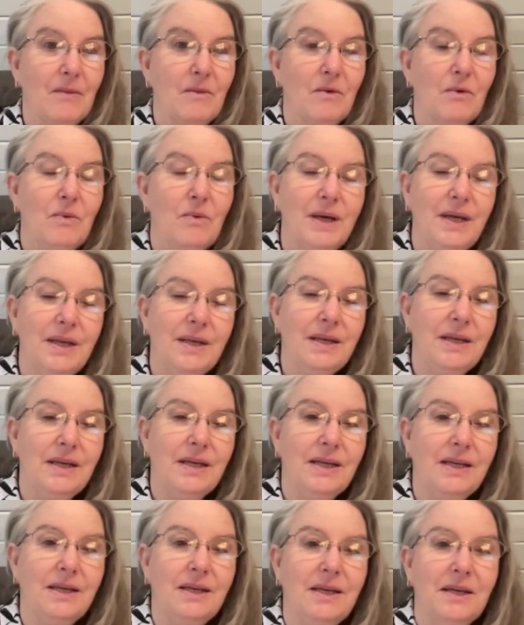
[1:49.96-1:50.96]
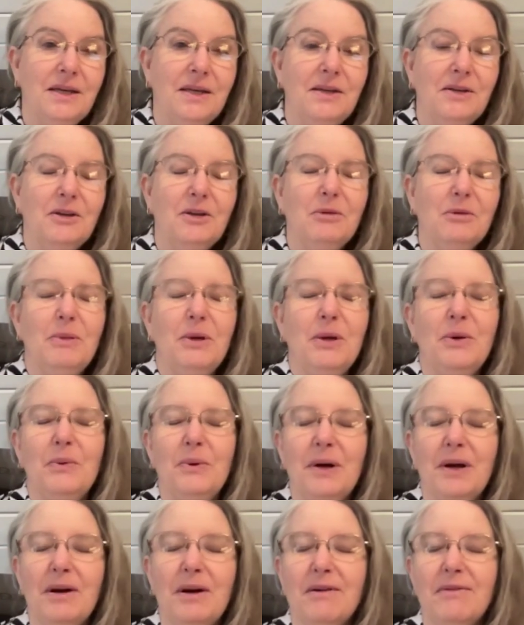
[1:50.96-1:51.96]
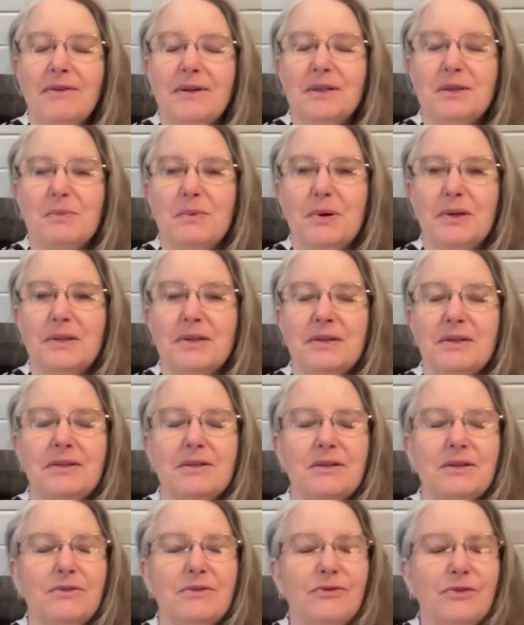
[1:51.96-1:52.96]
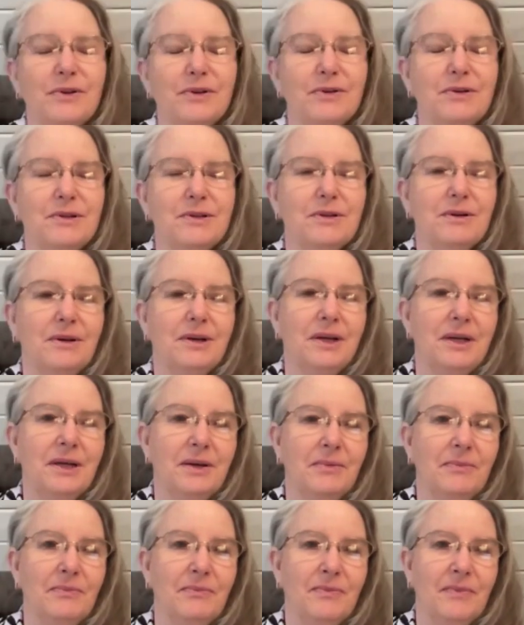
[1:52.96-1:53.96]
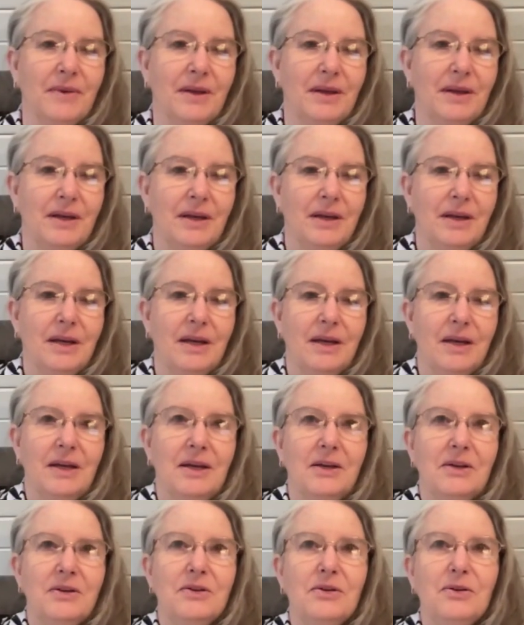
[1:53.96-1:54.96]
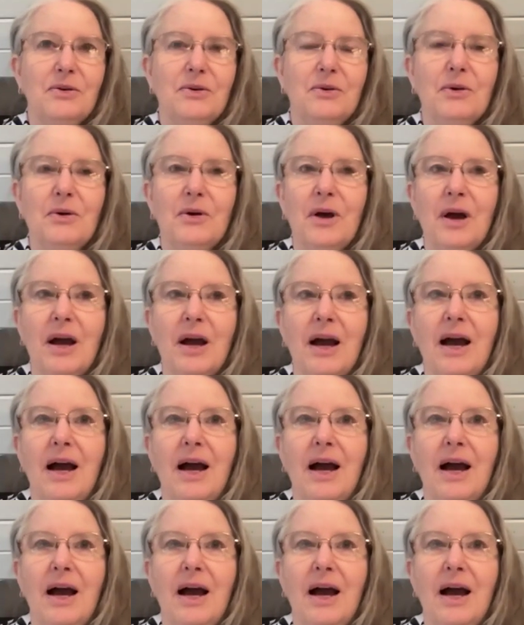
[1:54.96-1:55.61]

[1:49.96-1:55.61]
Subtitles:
We need to be aware of his presence, to focus on him, to